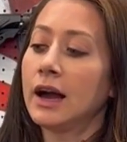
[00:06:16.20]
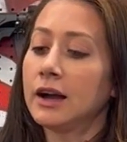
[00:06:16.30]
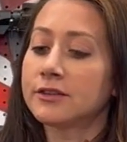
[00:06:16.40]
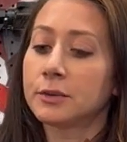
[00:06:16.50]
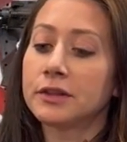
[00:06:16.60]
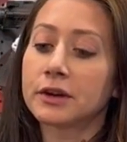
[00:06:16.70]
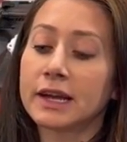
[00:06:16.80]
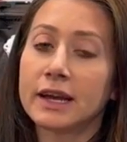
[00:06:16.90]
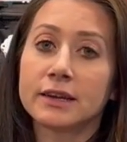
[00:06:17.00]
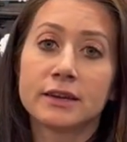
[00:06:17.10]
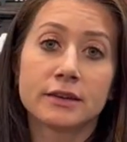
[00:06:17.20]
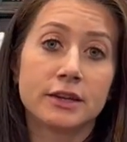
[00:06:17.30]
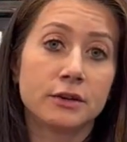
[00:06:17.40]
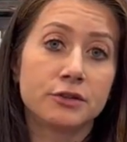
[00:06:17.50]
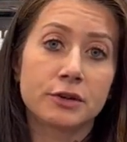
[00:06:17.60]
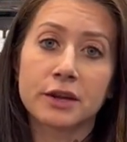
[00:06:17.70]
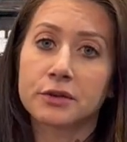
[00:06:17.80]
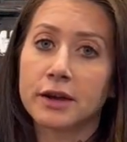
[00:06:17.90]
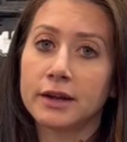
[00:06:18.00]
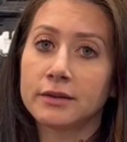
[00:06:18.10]
So either get, direct
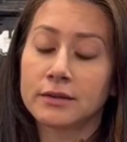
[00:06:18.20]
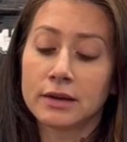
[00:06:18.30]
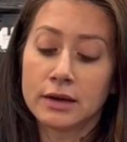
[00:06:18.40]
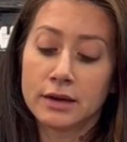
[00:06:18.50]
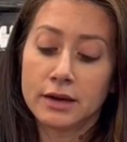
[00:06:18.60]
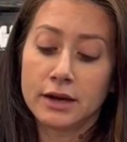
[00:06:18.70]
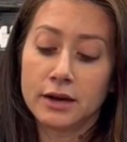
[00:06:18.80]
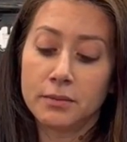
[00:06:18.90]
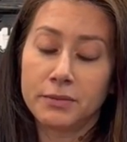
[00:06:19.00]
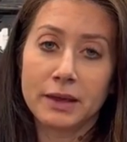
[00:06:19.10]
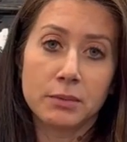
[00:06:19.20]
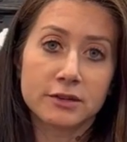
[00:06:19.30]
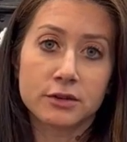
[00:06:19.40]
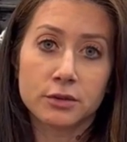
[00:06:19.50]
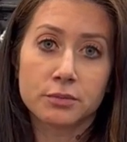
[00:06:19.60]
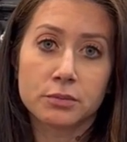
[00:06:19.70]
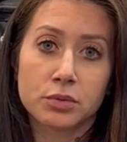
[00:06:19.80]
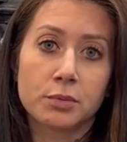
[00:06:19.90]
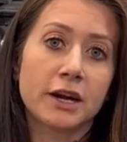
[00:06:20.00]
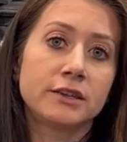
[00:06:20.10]
thread, the muzzle,
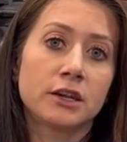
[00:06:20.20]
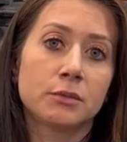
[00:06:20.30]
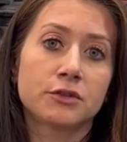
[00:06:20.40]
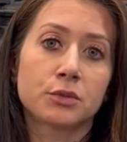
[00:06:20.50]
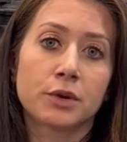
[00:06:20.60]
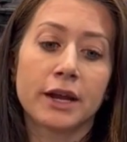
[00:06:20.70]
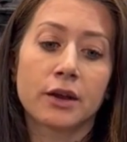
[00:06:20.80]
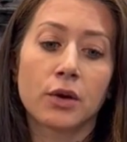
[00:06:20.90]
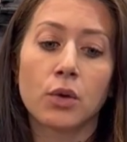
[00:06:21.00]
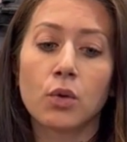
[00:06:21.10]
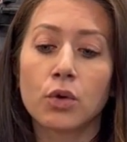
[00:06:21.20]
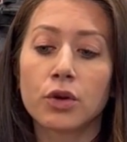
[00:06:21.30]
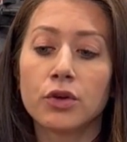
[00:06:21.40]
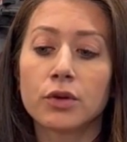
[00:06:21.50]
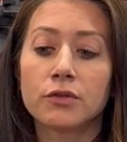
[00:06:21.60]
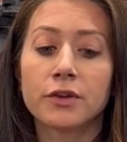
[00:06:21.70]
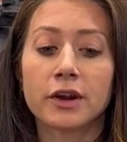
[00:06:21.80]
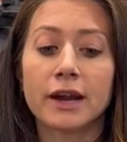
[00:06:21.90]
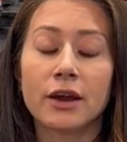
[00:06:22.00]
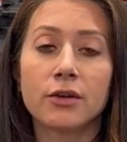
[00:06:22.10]
proprietary muzzle brake, or you can figure
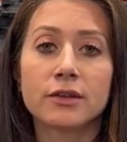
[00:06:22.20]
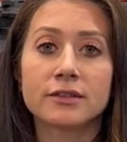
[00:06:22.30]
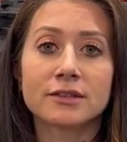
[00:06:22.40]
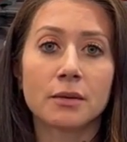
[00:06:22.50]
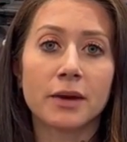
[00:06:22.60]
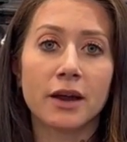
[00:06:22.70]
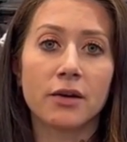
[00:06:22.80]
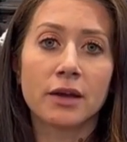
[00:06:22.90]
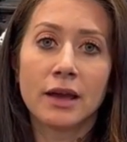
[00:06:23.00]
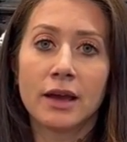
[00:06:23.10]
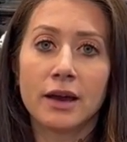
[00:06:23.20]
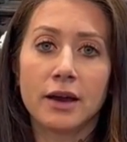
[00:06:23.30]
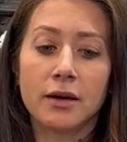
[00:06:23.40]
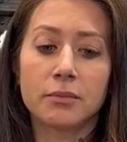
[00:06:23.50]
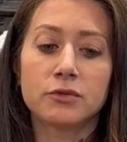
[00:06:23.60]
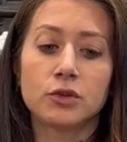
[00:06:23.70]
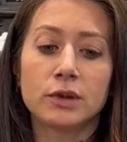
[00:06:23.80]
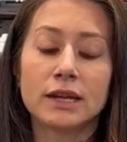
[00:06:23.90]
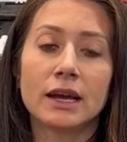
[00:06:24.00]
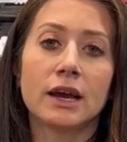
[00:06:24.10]
out how you can somehow
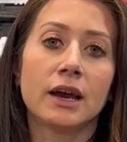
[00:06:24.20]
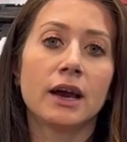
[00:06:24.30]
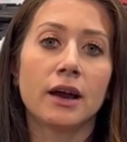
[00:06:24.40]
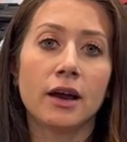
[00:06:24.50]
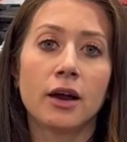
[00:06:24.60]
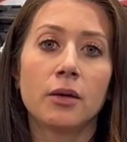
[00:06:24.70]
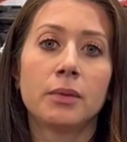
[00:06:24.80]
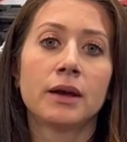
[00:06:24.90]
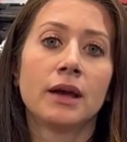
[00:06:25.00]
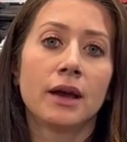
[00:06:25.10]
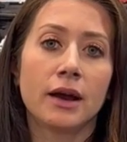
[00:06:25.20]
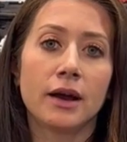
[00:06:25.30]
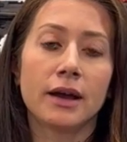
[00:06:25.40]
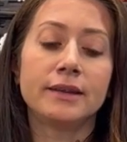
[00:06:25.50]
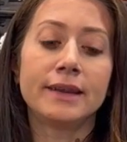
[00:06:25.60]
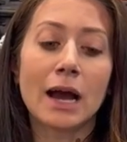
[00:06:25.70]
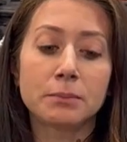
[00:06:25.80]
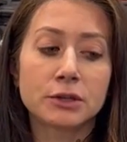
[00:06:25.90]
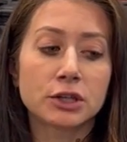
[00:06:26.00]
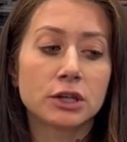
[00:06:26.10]
do a hub
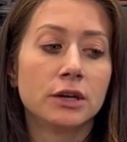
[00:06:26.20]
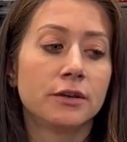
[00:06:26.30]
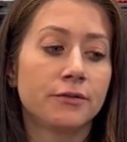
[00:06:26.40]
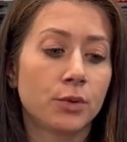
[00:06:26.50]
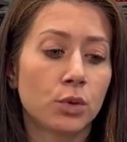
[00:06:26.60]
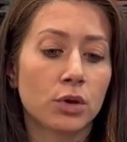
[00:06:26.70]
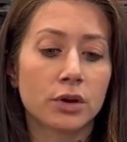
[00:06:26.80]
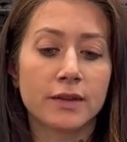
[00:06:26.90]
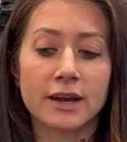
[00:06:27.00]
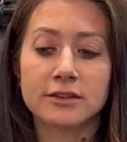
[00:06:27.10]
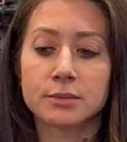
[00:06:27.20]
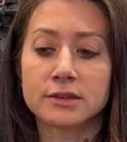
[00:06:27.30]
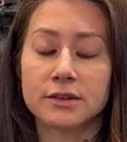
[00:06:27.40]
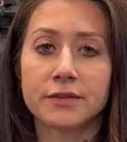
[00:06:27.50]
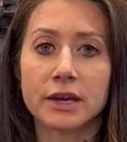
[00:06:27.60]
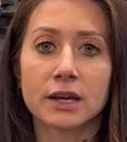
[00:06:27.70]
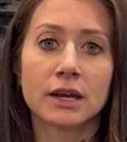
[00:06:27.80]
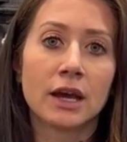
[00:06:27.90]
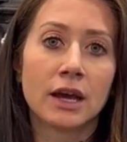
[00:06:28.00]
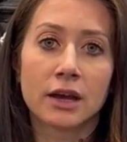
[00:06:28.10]
adapter for that specific
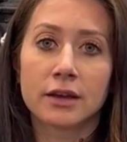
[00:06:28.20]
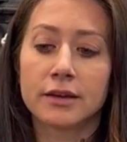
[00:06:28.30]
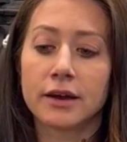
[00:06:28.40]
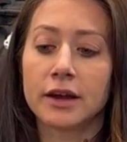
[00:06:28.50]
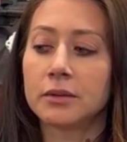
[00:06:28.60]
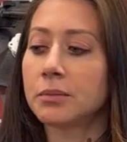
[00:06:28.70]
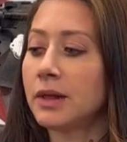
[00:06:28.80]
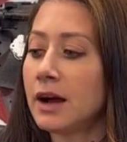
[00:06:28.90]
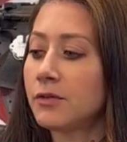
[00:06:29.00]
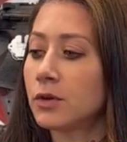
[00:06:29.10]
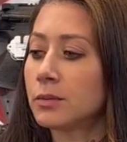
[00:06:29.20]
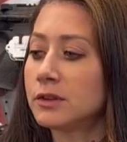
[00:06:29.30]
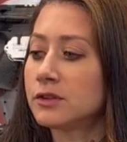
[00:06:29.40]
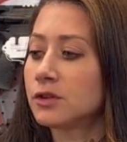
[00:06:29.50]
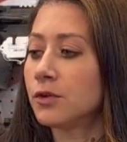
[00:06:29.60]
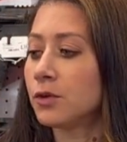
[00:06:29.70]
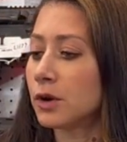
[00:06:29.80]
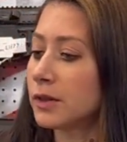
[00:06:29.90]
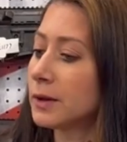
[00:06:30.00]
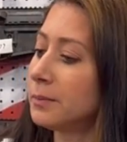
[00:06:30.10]
gun platform and so
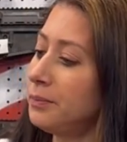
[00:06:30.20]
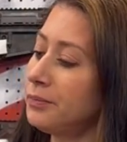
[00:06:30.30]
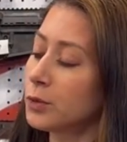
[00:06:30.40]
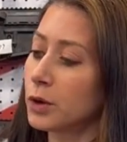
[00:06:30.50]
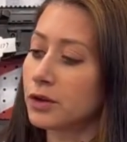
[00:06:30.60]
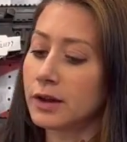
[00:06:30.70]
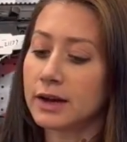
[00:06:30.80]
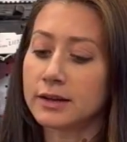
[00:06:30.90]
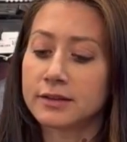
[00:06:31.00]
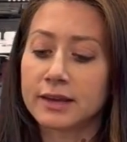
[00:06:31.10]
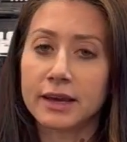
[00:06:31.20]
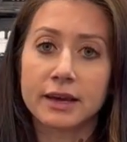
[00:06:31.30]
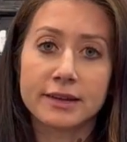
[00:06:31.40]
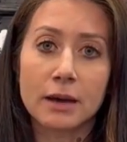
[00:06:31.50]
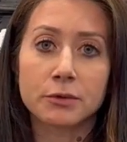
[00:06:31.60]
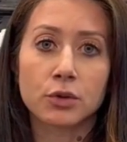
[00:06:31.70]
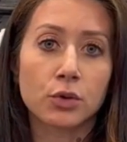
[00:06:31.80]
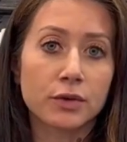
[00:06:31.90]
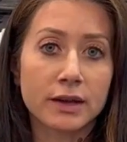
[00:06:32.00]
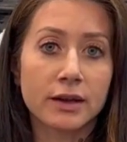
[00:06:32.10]
forth, whether that is a adapter
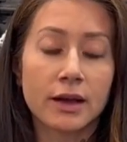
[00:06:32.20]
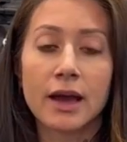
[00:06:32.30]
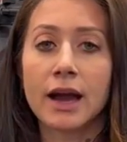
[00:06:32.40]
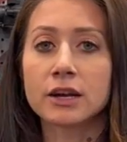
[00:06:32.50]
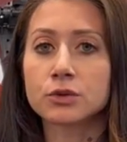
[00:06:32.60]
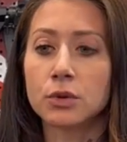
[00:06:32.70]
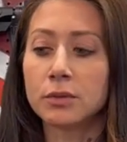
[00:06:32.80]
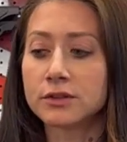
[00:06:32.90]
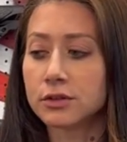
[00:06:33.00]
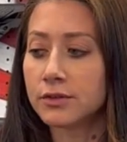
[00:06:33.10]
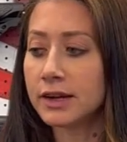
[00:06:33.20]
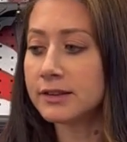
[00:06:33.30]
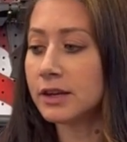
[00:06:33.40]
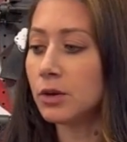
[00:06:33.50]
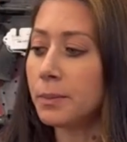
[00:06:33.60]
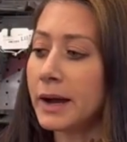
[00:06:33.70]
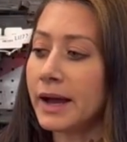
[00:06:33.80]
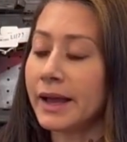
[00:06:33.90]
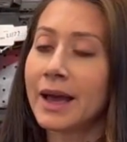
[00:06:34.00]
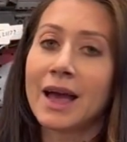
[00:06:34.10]
or the actual muzzle device that you buy.